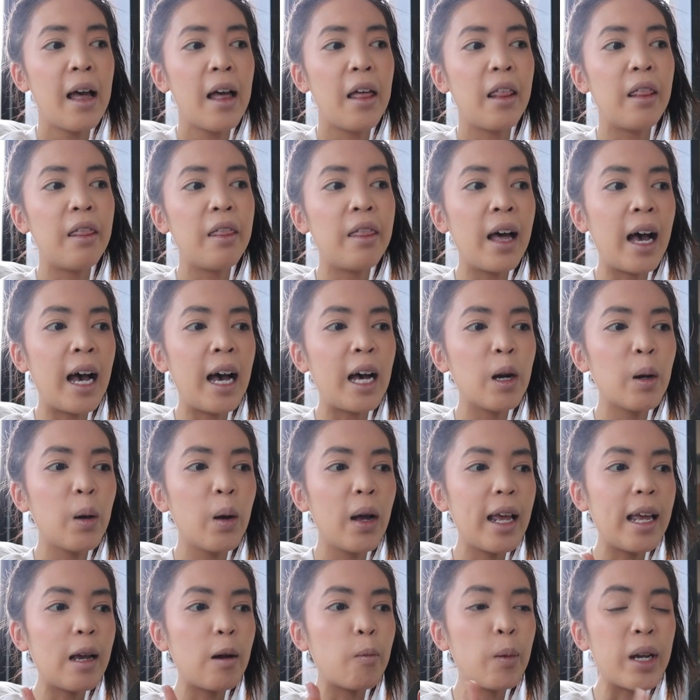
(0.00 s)
that
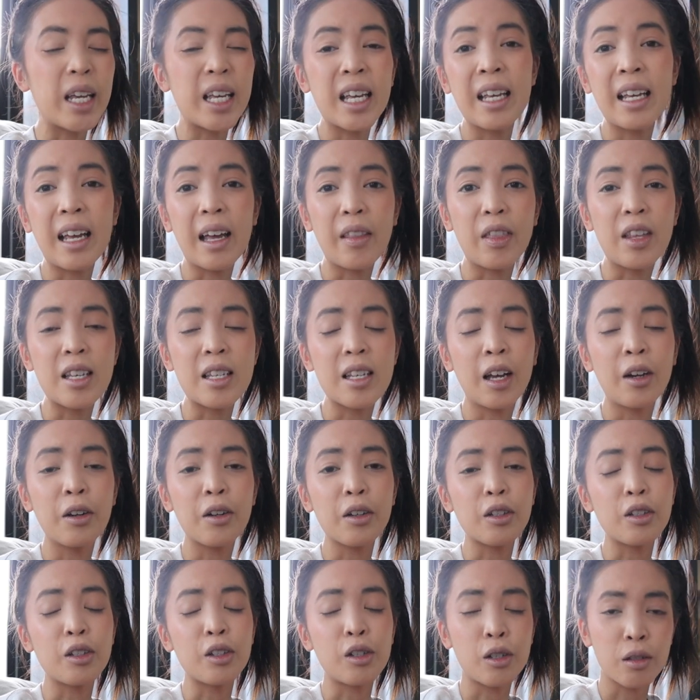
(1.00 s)
we can get this under
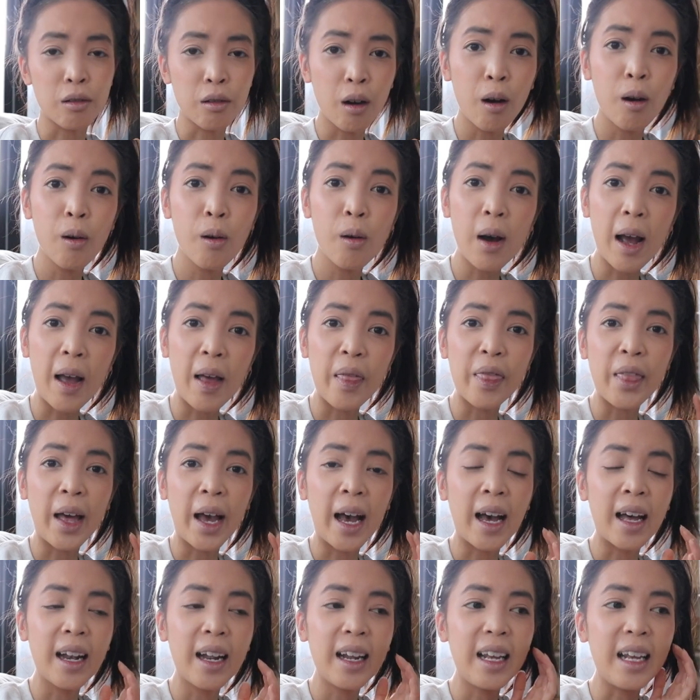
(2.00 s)
control and
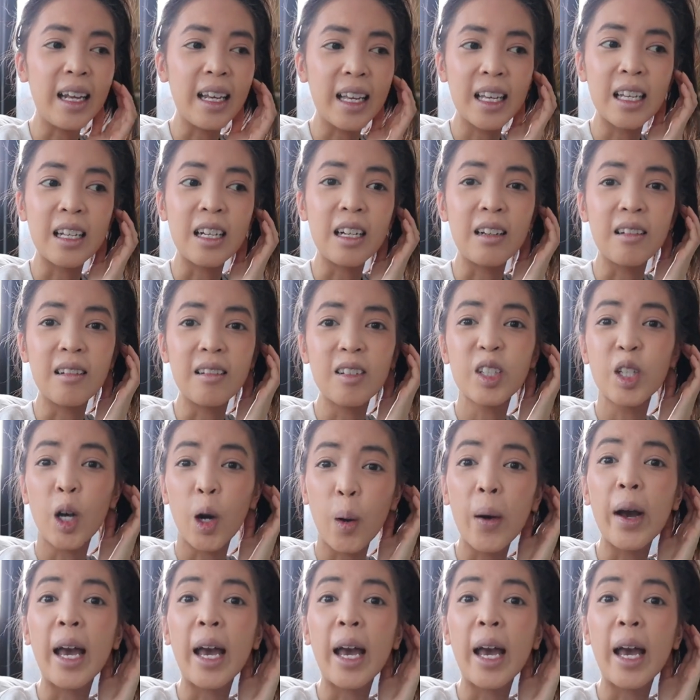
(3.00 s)
that it can go